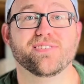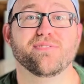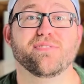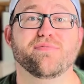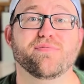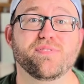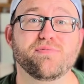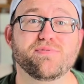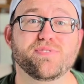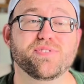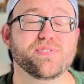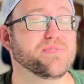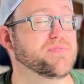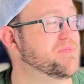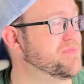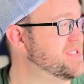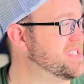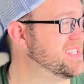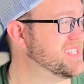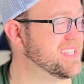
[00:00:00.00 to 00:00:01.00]
if you do
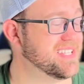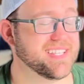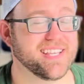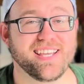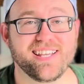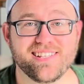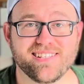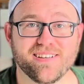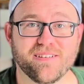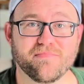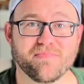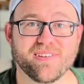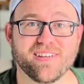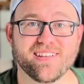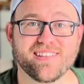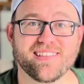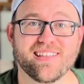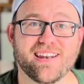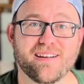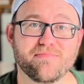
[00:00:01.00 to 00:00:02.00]
see
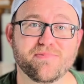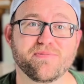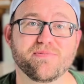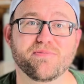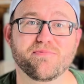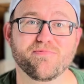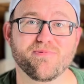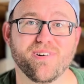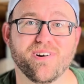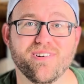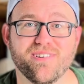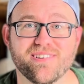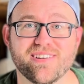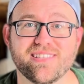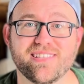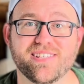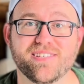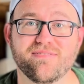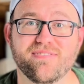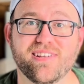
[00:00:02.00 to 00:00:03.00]
something that I'm doing wrong in
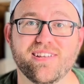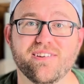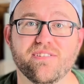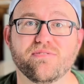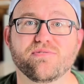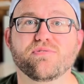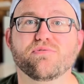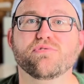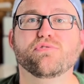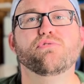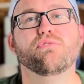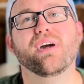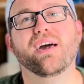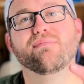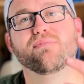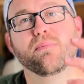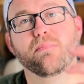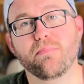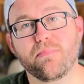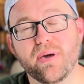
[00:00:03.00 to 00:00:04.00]
these videos, or you have
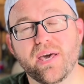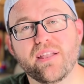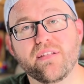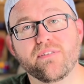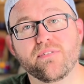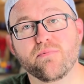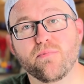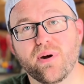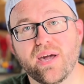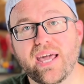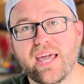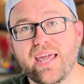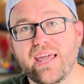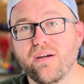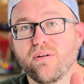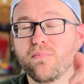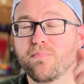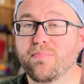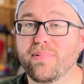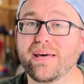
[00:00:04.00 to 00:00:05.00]
a better way
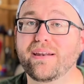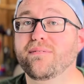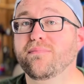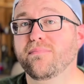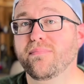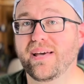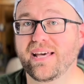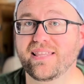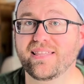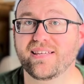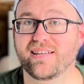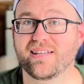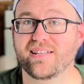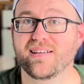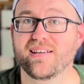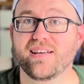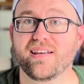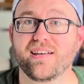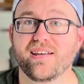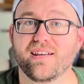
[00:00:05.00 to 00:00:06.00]
or better method
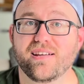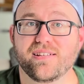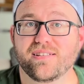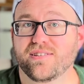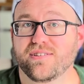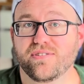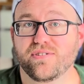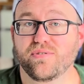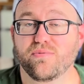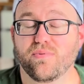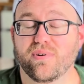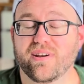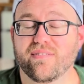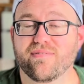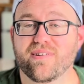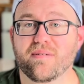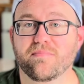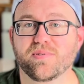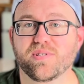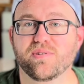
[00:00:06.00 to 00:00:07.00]
to do whatever
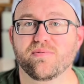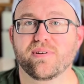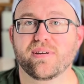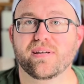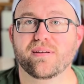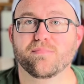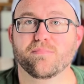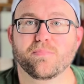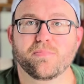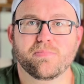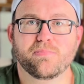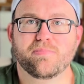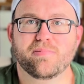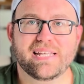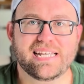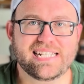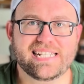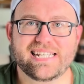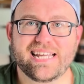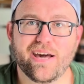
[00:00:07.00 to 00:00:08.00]
I'm doing,
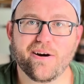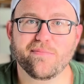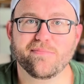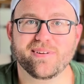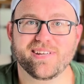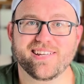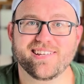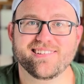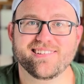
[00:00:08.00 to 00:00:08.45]
please tell me.